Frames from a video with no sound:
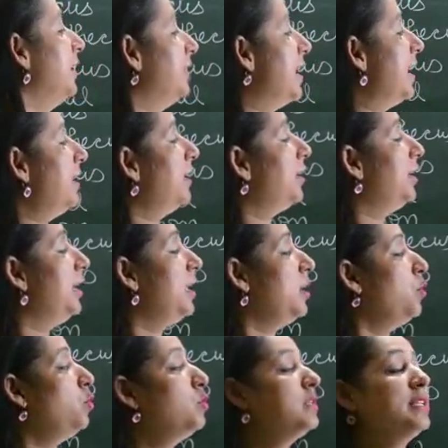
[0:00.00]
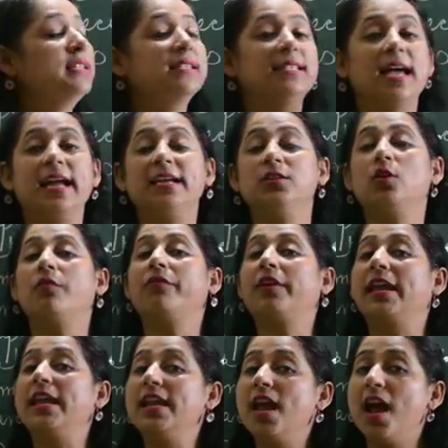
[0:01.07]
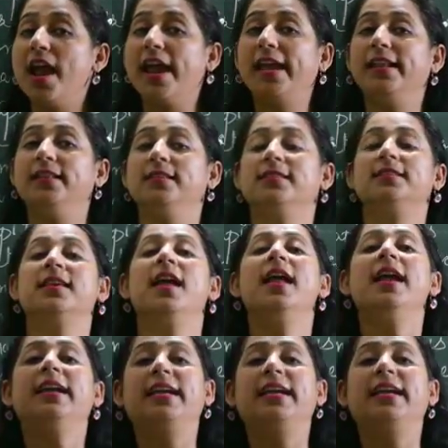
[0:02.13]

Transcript: Then reduce in size of canines.